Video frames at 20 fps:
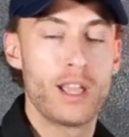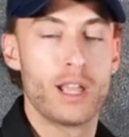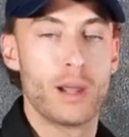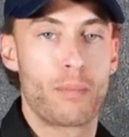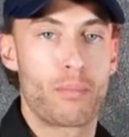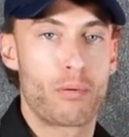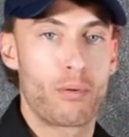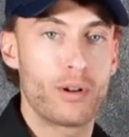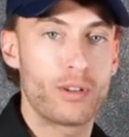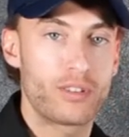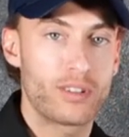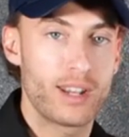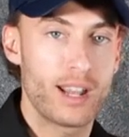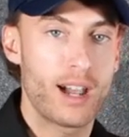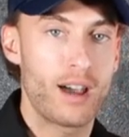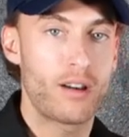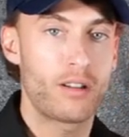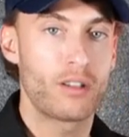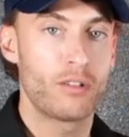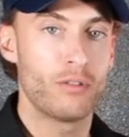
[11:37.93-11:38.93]
You print it
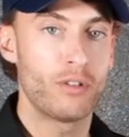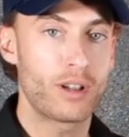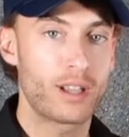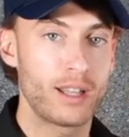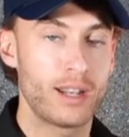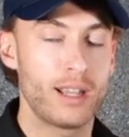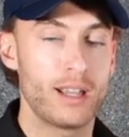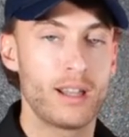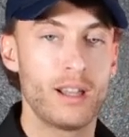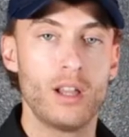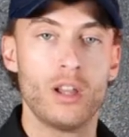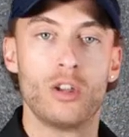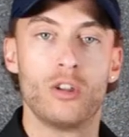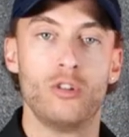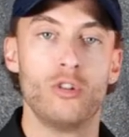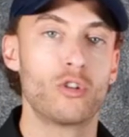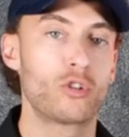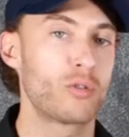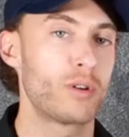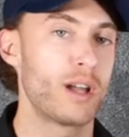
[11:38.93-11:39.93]
out, you look at it,
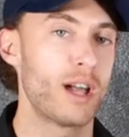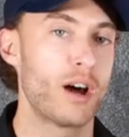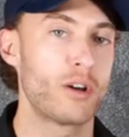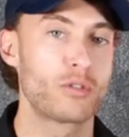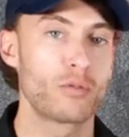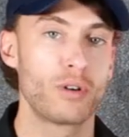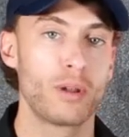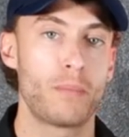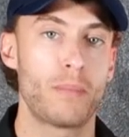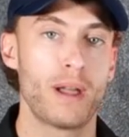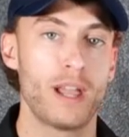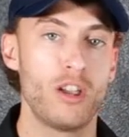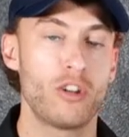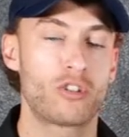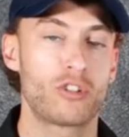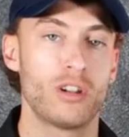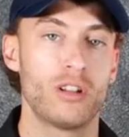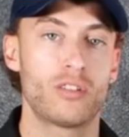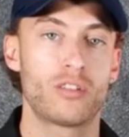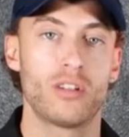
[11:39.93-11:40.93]
usually elderly
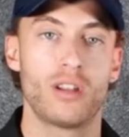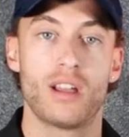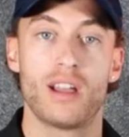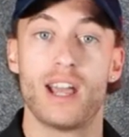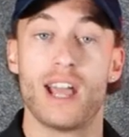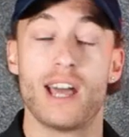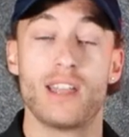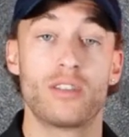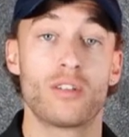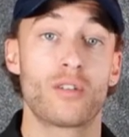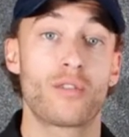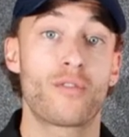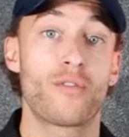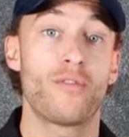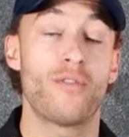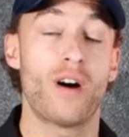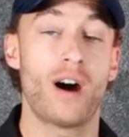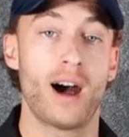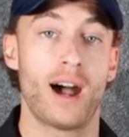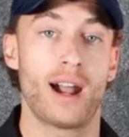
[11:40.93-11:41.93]
patient, and they're
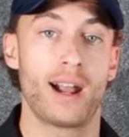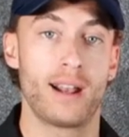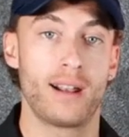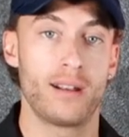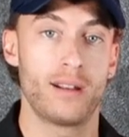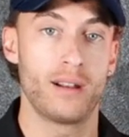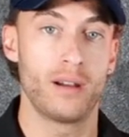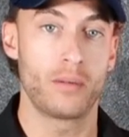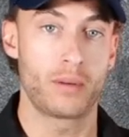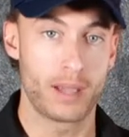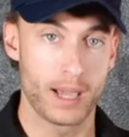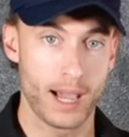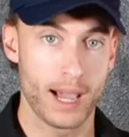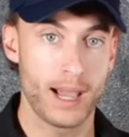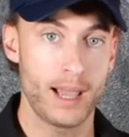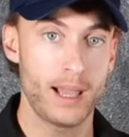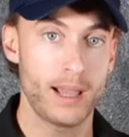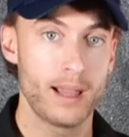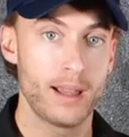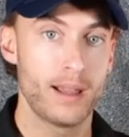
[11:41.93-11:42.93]
fine.
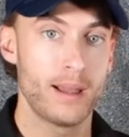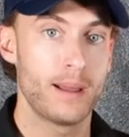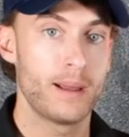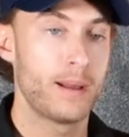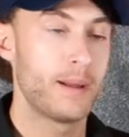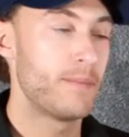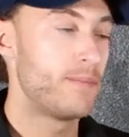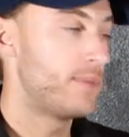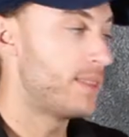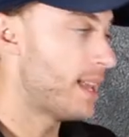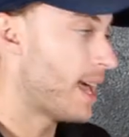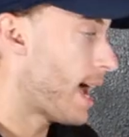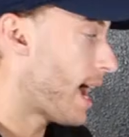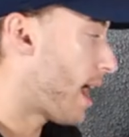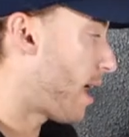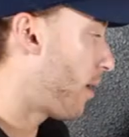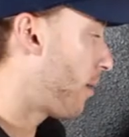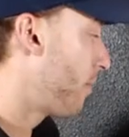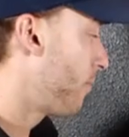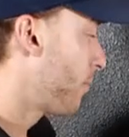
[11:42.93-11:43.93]
Okay.
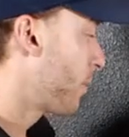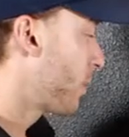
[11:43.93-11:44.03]
Now,